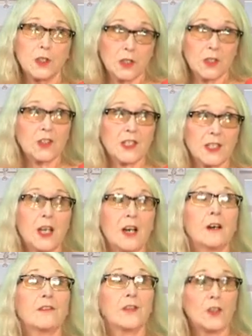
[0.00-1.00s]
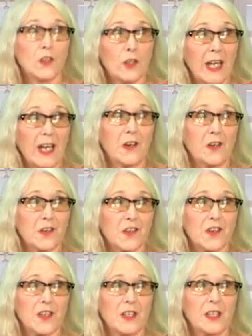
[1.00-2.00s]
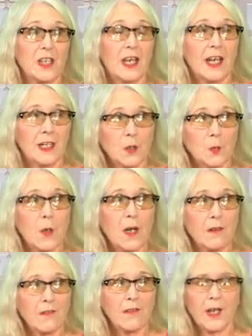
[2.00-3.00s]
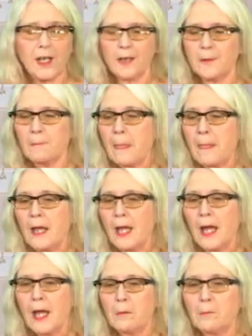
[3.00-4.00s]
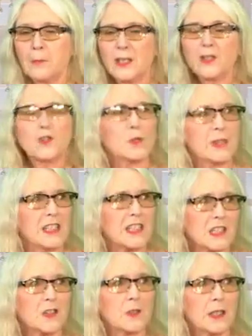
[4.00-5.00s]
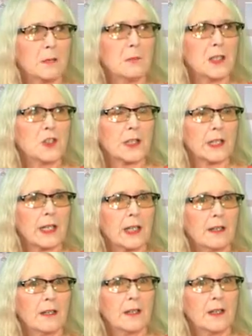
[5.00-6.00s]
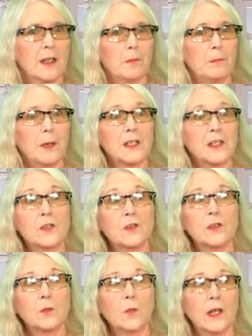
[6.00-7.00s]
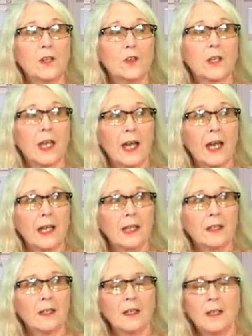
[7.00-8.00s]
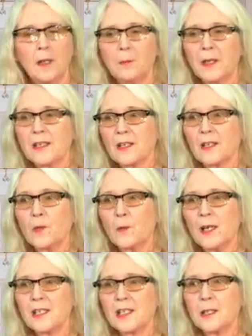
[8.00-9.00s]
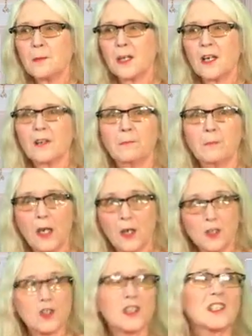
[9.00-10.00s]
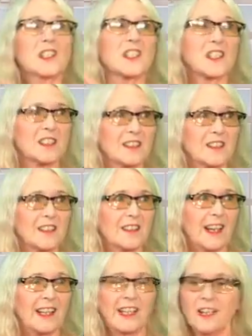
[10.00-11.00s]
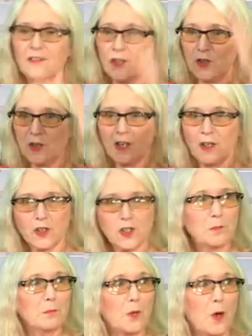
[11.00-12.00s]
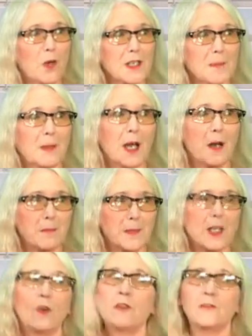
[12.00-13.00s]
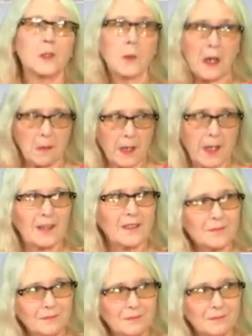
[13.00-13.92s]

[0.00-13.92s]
to yourself and your health and your welfare, but you don't need to do it immediately. But do it when you can, because otherwise they become urgent, and therefore your urgent box becomes overwhelming.